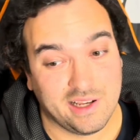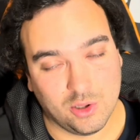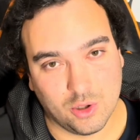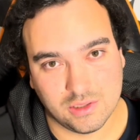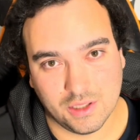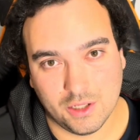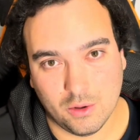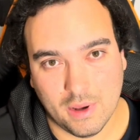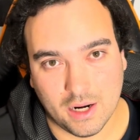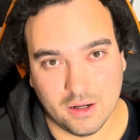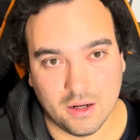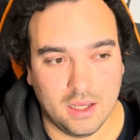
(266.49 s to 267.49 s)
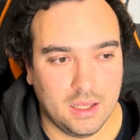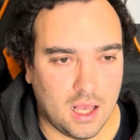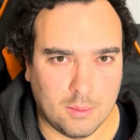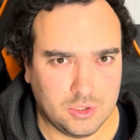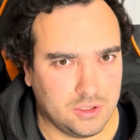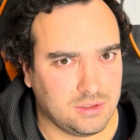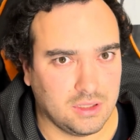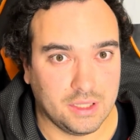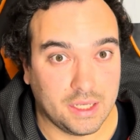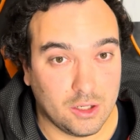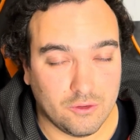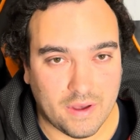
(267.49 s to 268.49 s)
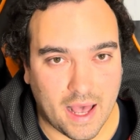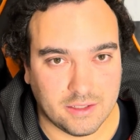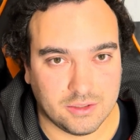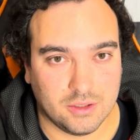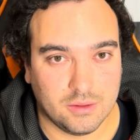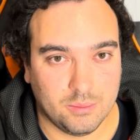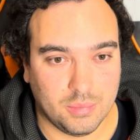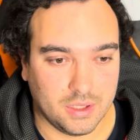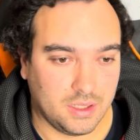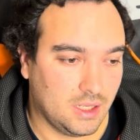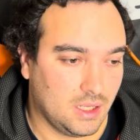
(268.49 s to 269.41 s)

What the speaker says: It looks a little better. I'm sure it's a little faster, but